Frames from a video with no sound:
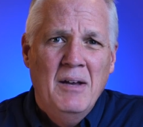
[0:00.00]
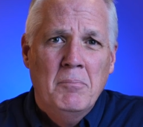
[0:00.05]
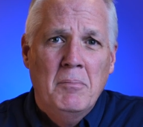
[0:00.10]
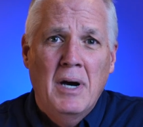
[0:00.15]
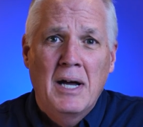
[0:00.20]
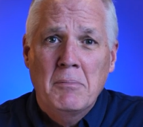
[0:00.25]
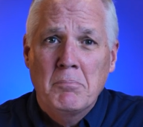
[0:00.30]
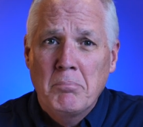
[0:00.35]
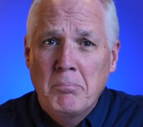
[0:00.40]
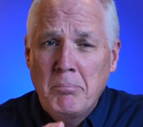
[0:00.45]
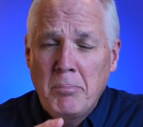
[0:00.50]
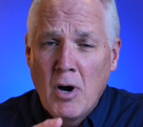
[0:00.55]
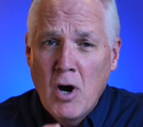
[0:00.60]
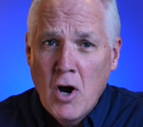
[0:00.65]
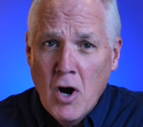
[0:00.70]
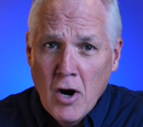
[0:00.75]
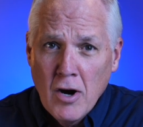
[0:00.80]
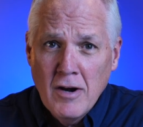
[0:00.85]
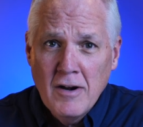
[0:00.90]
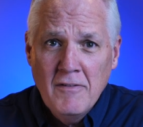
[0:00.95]
But
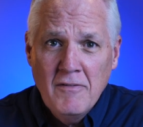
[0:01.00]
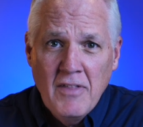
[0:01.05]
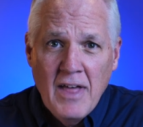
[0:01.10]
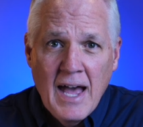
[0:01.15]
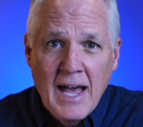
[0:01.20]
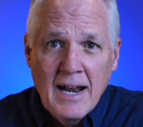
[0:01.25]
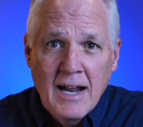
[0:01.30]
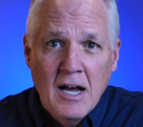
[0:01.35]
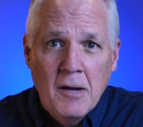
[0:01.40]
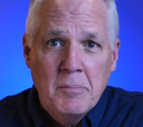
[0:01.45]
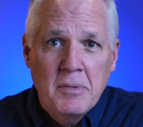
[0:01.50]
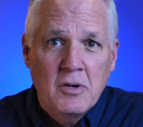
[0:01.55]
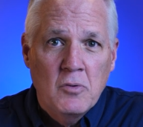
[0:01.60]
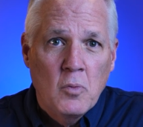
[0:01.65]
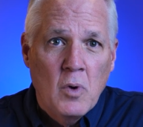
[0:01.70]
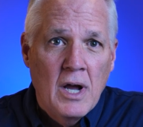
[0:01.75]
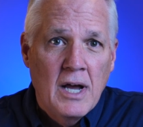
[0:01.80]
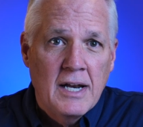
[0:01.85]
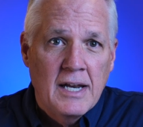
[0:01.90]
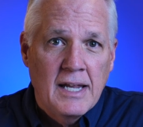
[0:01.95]
part of that up
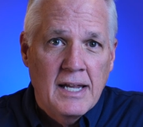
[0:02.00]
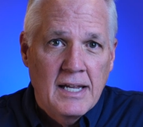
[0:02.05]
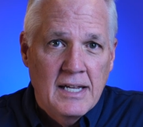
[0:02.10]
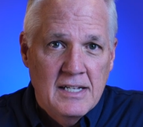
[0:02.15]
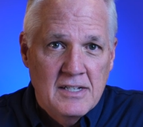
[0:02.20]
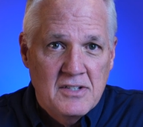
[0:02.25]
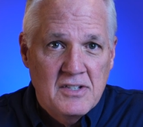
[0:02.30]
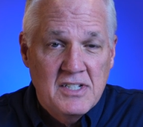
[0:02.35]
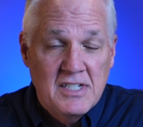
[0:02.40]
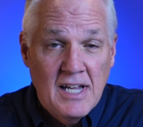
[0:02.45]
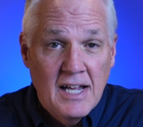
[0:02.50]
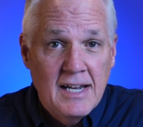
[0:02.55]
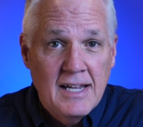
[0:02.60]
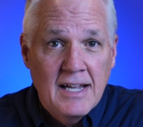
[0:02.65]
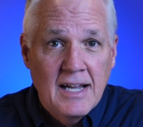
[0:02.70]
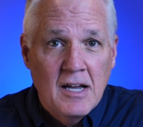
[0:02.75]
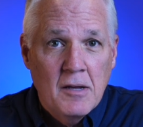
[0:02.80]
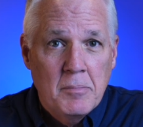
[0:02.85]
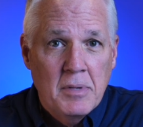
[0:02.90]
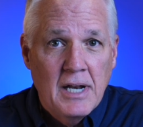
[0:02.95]
and running is
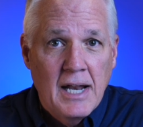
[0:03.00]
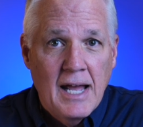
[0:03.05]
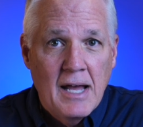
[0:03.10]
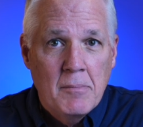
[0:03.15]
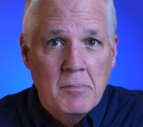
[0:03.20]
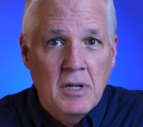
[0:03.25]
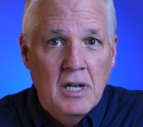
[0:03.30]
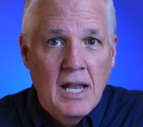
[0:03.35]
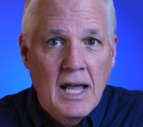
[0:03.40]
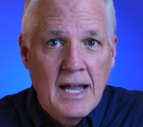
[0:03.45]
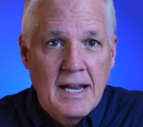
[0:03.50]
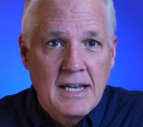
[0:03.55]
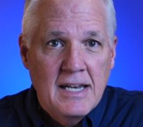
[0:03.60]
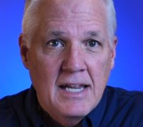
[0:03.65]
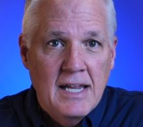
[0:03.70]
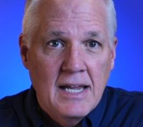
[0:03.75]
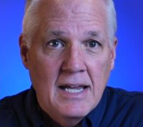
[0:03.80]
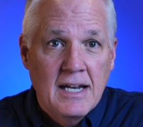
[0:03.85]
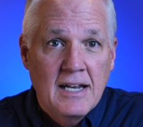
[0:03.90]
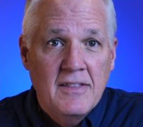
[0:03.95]
setting up an Apple I
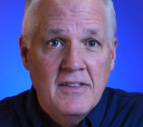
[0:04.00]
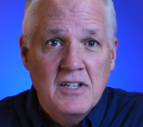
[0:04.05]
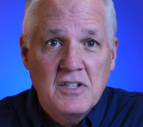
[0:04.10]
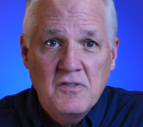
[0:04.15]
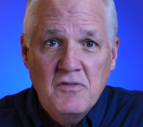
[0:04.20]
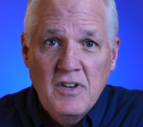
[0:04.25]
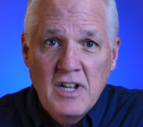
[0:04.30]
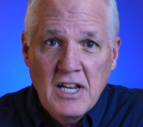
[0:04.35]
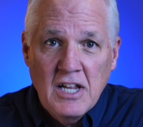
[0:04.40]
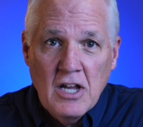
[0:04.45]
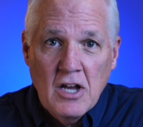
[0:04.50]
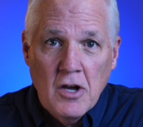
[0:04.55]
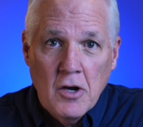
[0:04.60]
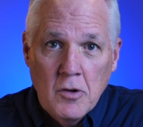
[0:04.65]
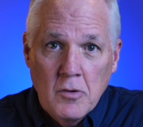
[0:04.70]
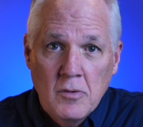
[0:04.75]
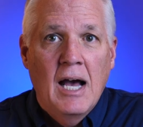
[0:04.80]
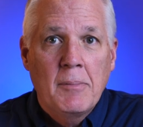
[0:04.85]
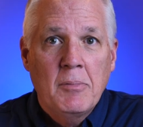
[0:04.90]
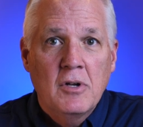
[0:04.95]
D. And in this
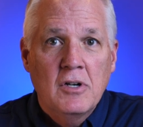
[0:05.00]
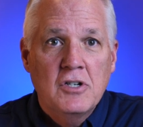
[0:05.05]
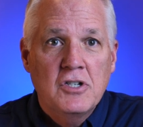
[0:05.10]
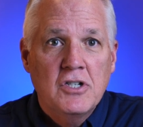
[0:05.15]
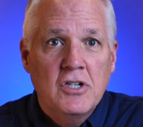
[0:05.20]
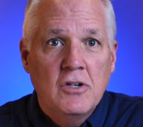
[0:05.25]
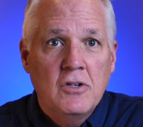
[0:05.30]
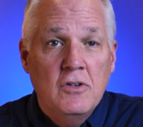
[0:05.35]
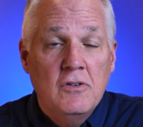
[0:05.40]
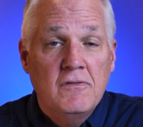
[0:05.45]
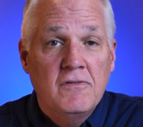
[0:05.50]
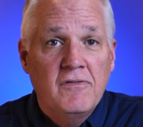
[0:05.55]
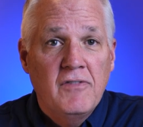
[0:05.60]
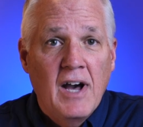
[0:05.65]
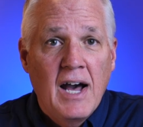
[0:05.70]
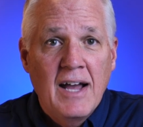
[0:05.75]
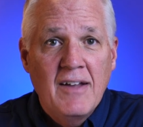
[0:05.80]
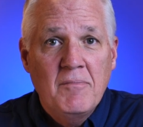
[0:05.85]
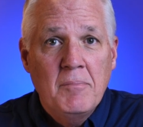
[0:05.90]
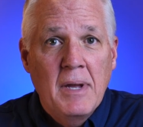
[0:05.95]
video, I'm going to show you
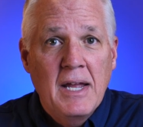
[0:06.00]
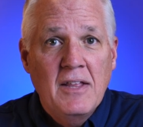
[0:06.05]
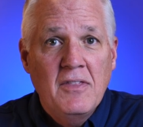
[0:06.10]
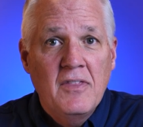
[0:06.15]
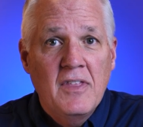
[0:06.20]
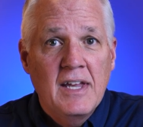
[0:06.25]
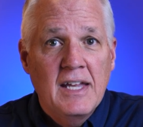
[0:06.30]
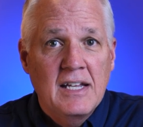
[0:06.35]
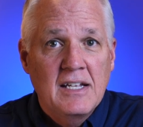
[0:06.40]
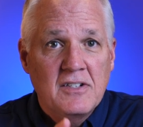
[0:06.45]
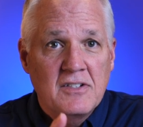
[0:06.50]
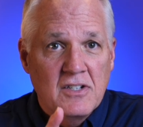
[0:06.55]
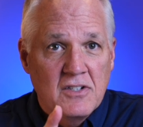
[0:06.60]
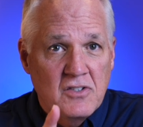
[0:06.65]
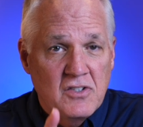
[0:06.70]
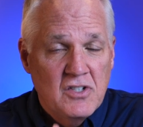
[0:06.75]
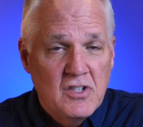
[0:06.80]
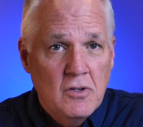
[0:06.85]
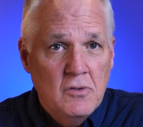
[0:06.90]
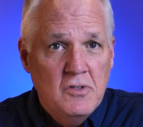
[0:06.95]
five main things
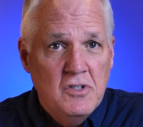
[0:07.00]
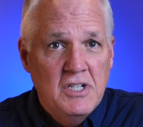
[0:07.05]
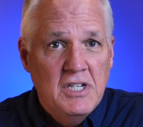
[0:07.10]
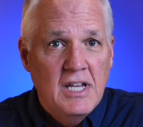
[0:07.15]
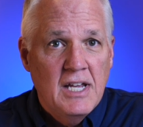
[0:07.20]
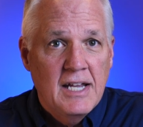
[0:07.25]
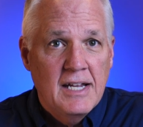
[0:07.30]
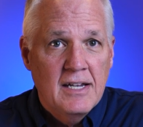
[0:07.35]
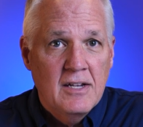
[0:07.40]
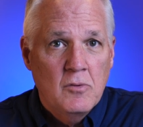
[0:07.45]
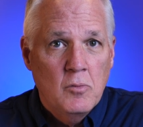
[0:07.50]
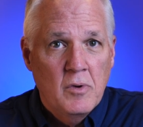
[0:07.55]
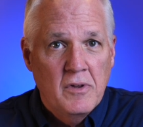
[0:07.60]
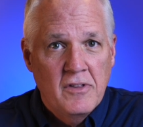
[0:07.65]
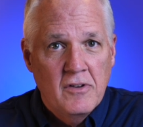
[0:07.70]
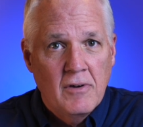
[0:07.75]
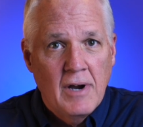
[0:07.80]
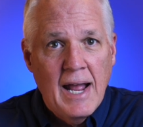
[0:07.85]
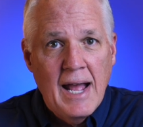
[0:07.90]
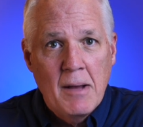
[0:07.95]
associated
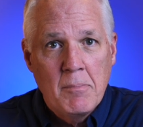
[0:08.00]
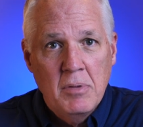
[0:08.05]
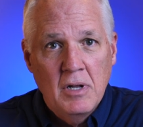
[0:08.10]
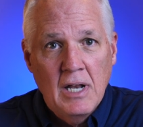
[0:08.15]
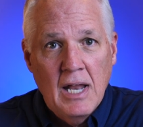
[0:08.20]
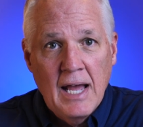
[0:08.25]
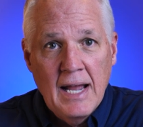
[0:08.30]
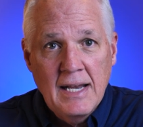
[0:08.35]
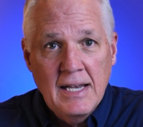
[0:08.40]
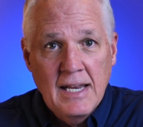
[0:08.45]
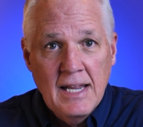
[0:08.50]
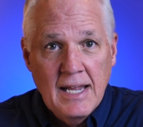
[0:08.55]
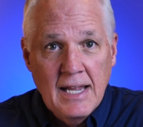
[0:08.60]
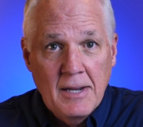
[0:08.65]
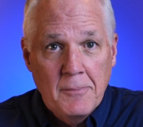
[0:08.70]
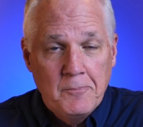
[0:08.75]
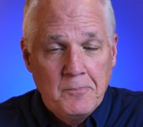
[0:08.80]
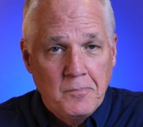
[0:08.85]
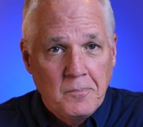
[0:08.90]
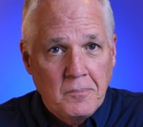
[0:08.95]
with your Apple I
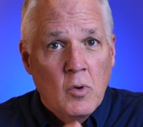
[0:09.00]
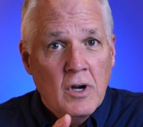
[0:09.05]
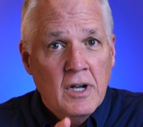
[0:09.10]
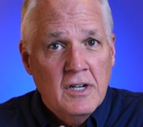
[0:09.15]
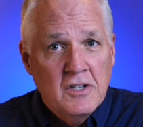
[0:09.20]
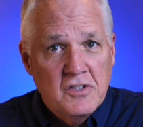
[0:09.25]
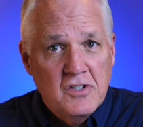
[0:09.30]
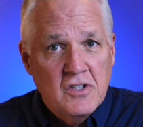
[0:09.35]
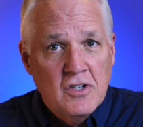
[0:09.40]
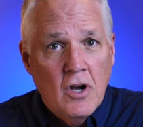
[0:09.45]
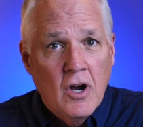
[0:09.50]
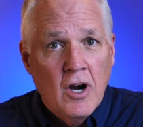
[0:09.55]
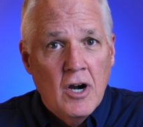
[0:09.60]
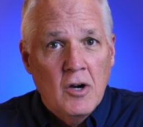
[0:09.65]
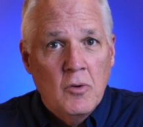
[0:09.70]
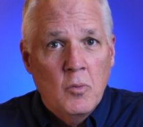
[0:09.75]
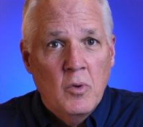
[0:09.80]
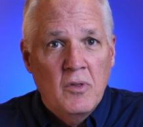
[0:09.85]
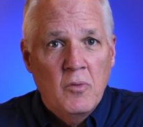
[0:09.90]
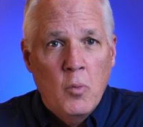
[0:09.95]
D. We're going to
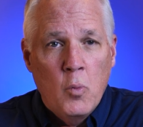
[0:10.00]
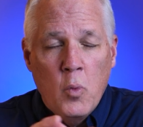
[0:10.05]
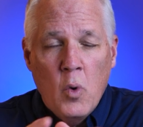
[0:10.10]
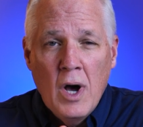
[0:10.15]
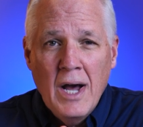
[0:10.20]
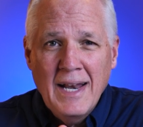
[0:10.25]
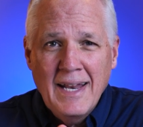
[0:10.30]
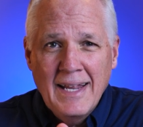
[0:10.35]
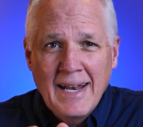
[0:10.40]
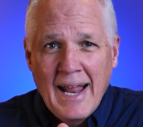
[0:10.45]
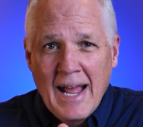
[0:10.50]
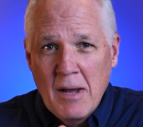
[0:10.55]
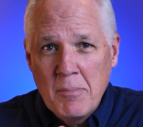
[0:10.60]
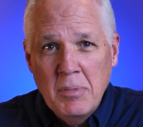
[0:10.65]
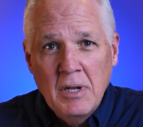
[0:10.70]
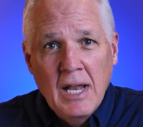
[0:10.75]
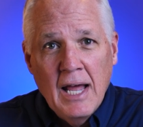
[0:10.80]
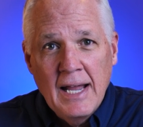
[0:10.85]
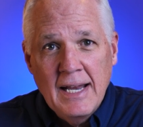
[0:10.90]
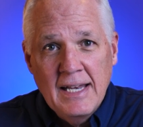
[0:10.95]
start with what an
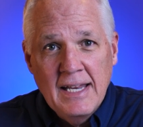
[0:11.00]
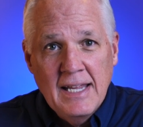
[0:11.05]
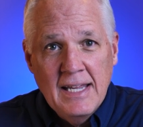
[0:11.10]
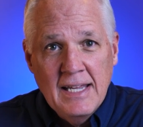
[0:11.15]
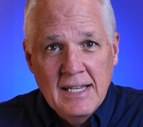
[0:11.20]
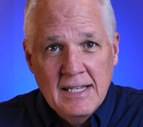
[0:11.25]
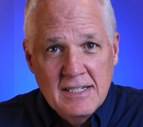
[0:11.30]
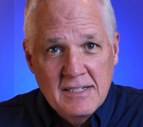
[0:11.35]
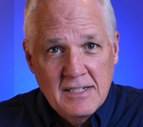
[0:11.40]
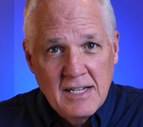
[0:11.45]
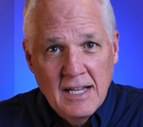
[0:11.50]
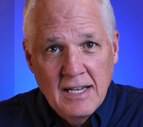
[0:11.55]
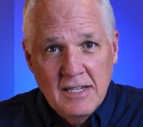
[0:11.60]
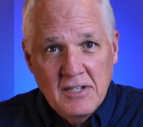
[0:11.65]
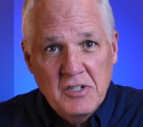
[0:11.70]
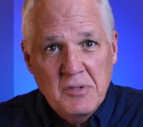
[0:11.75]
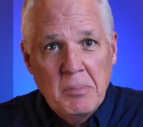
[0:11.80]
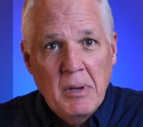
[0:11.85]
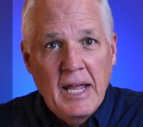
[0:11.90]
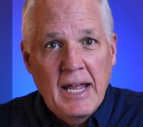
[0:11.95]
Apple I D is. I'll
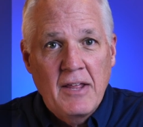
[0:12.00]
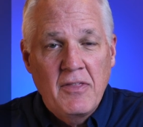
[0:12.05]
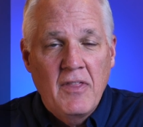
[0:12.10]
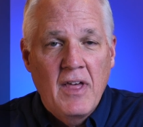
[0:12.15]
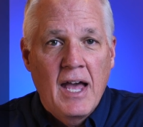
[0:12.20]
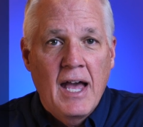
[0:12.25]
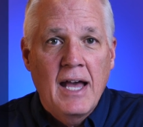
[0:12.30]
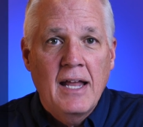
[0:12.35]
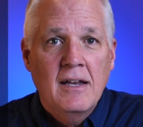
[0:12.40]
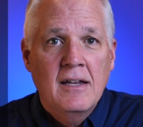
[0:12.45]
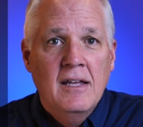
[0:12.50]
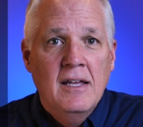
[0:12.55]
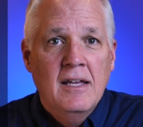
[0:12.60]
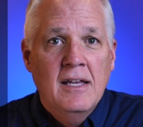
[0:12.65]
explain that.